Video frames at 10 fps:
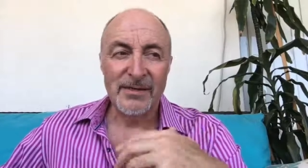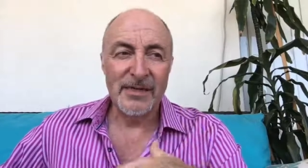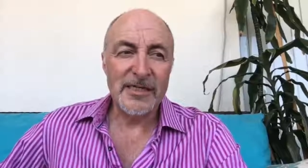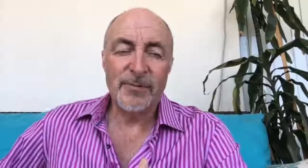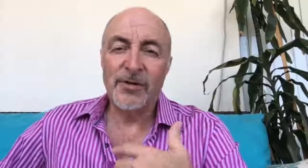the
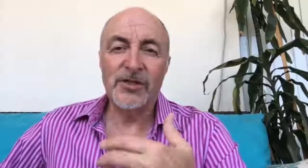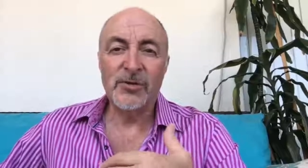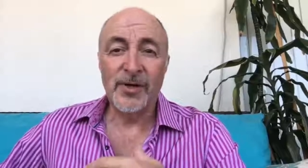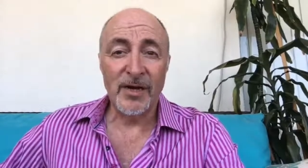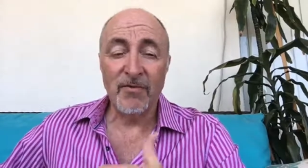exploration
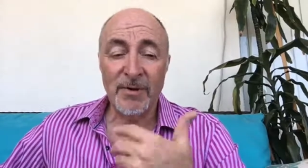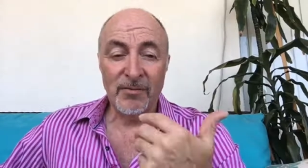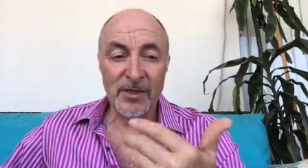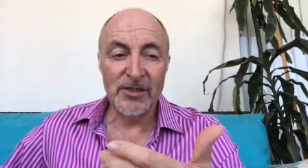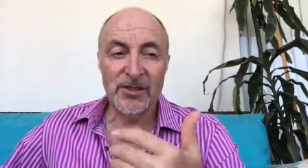we have about
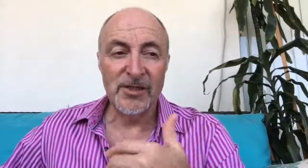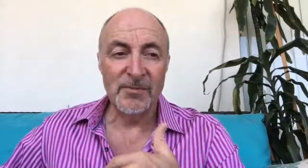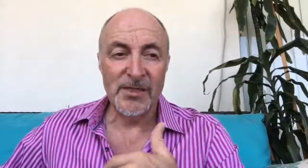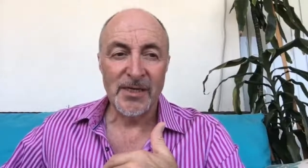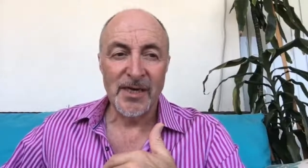
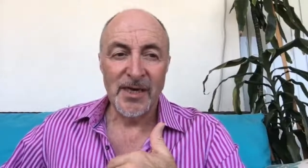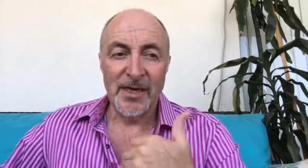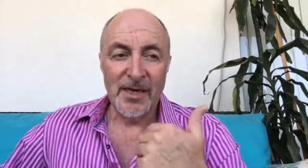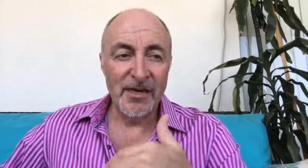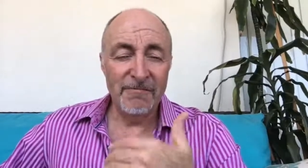relationships,
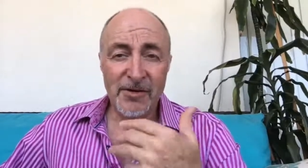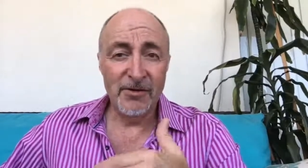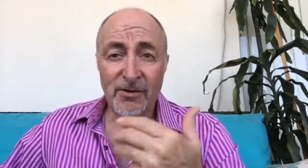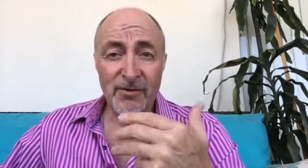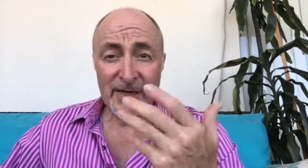if you
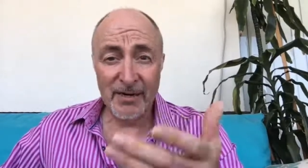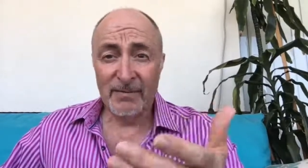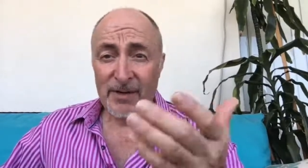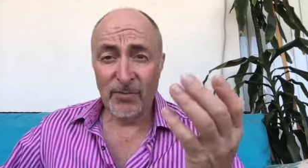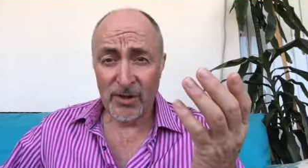don't care
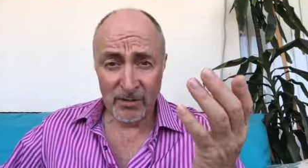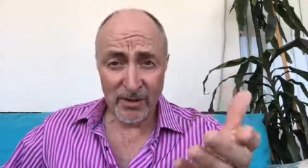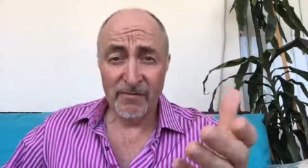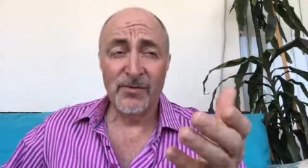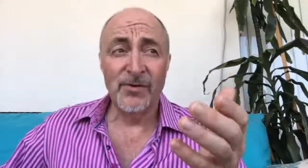about what you're
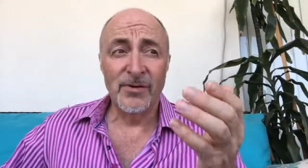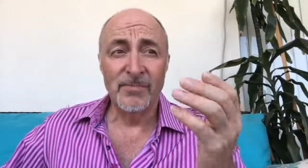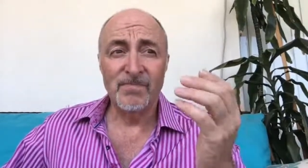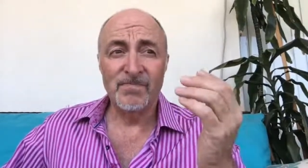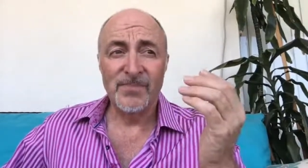looking for,
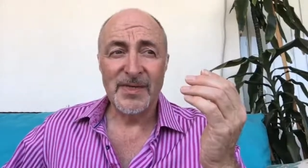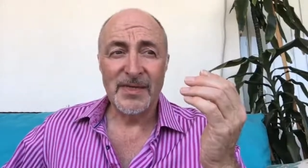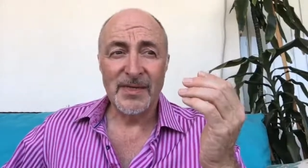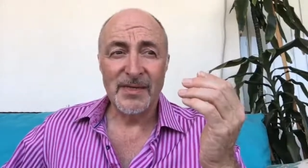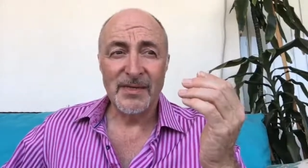
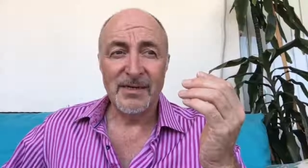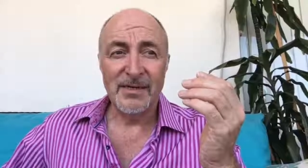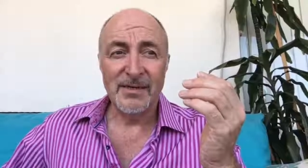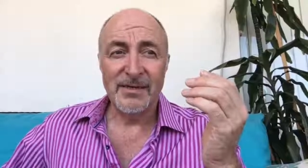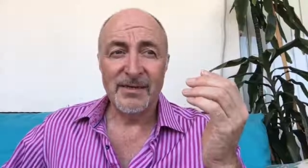
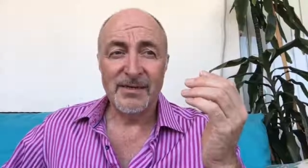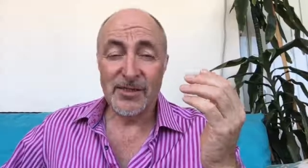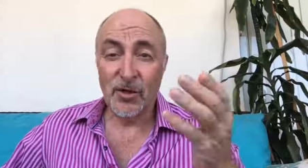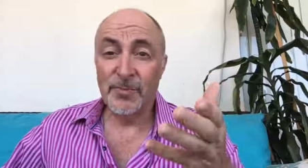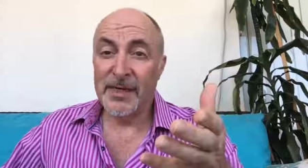
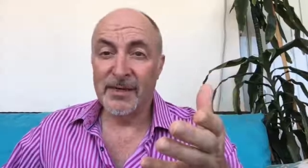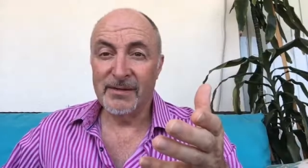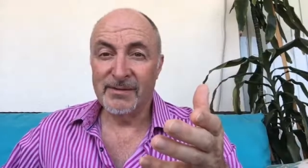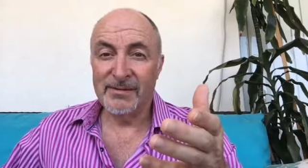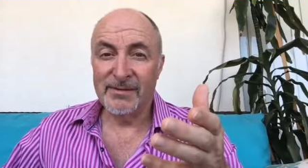so be it.
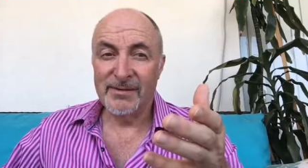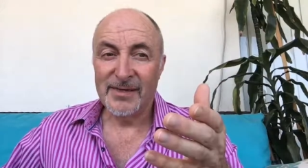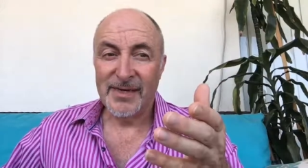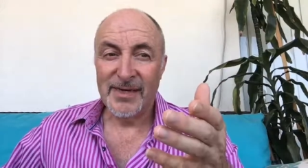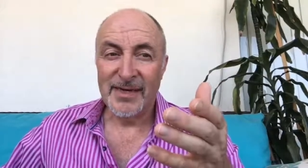
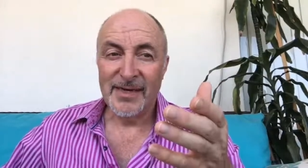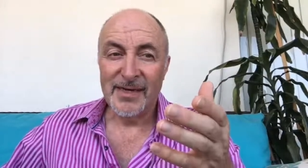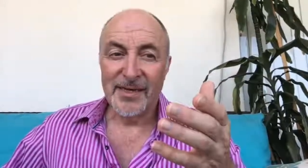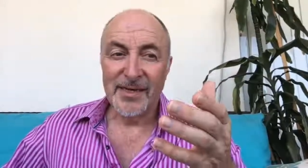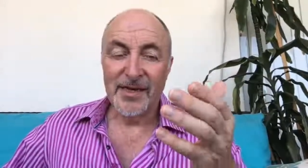
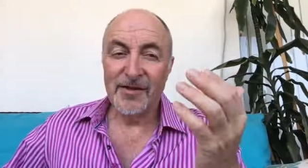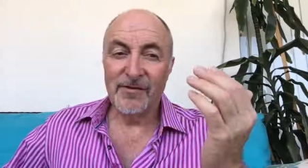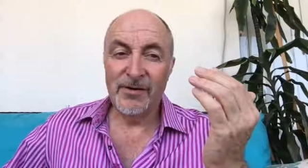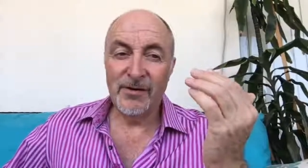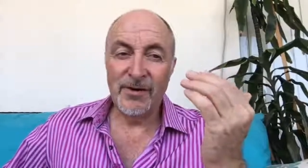If
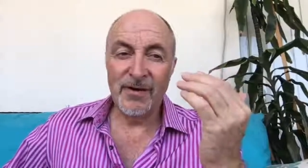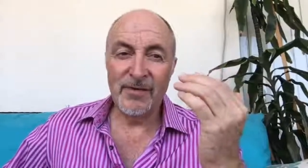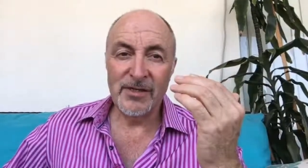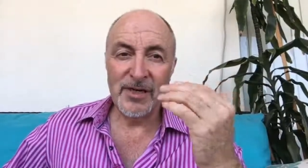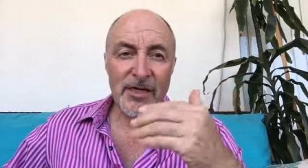you don't have
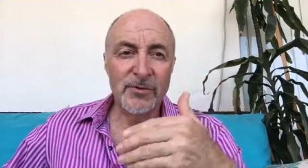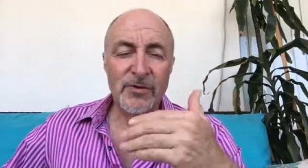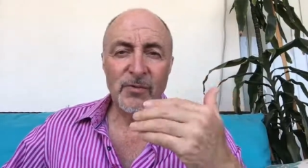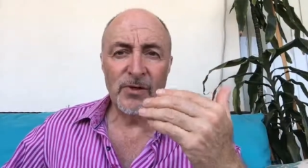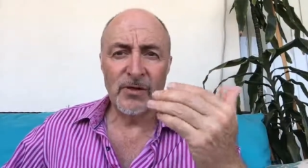an attachment
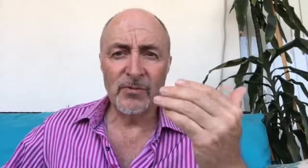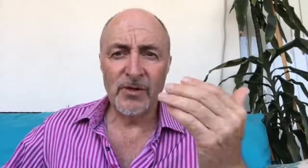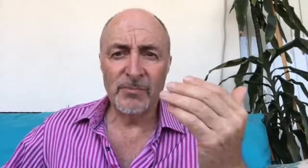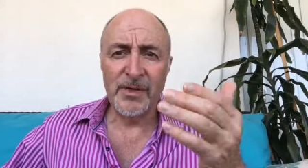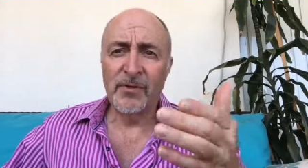to what you want
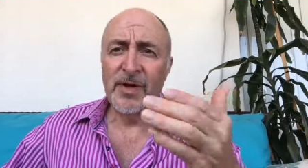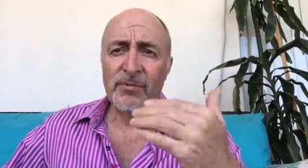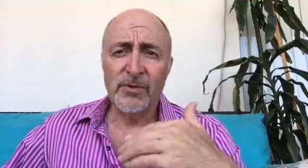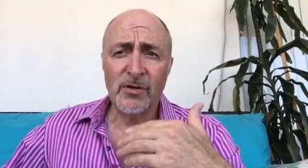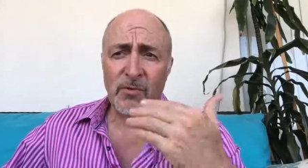to be around,
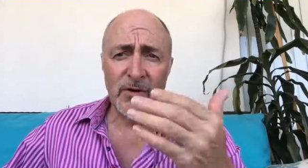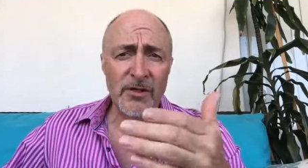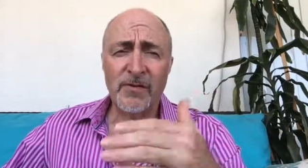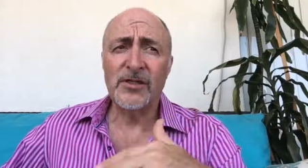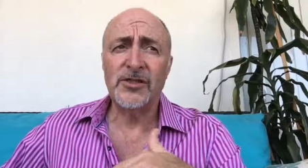what sort of quality
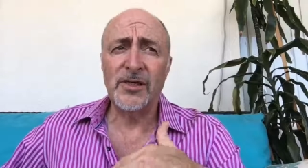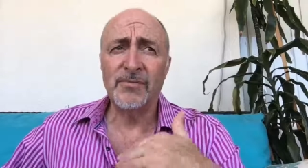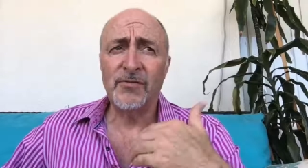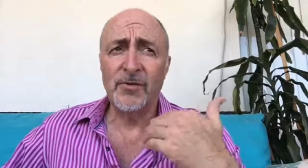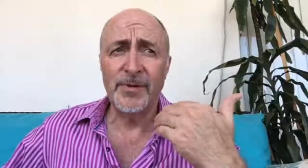of relationship,
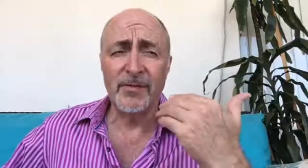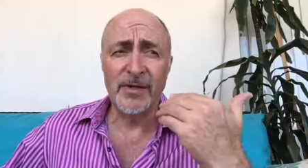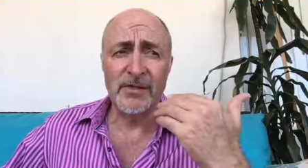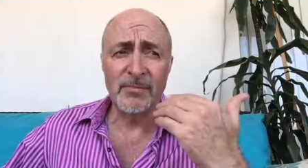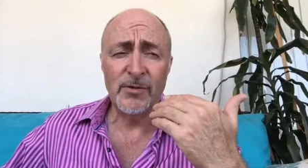if you want to be
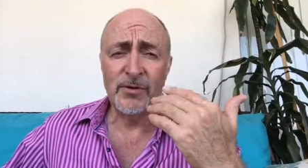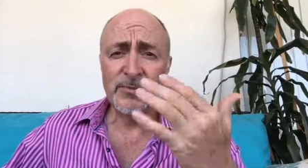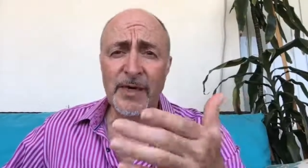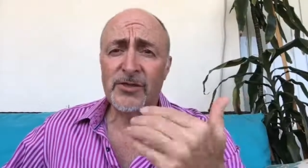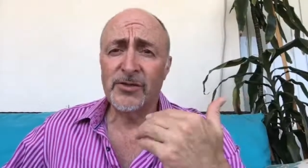around somebody who
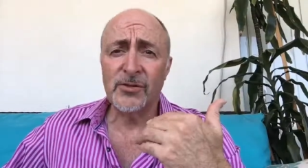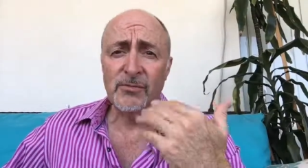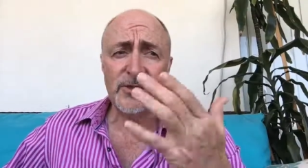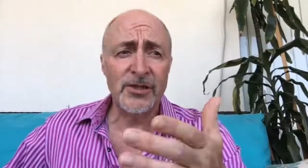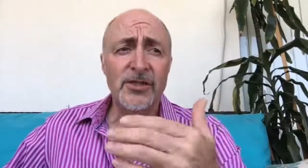respects you,
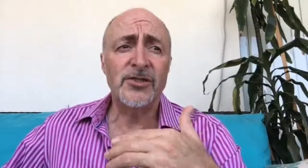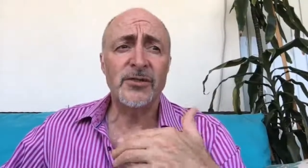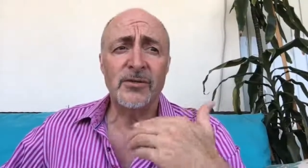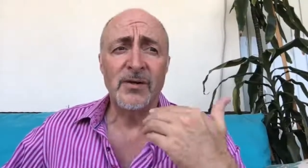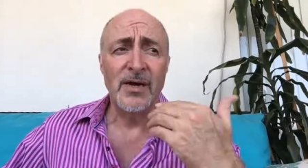appreciates you,
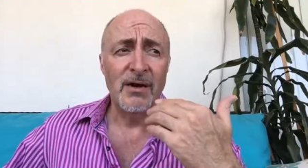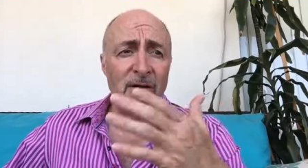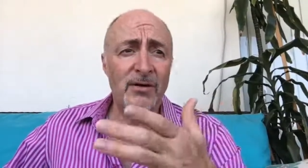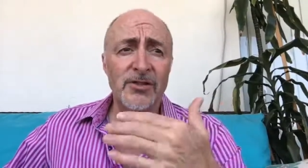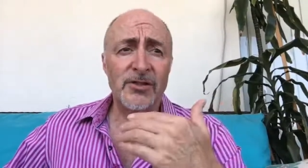
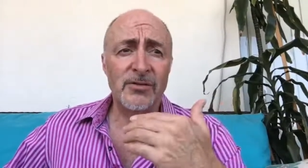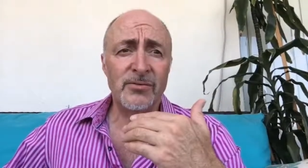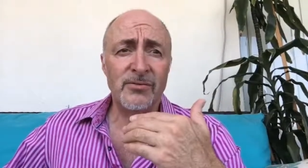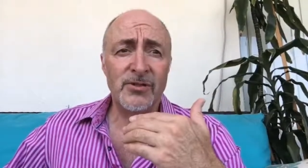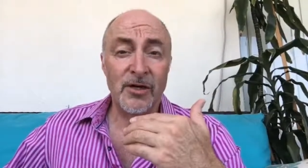honors you,
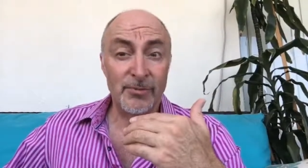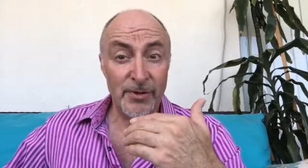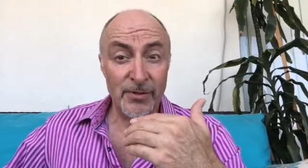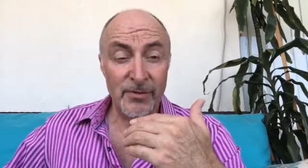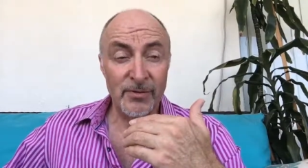which I hope you
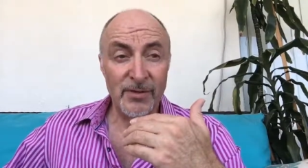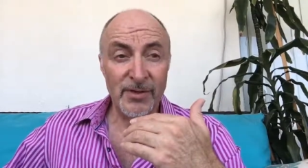do,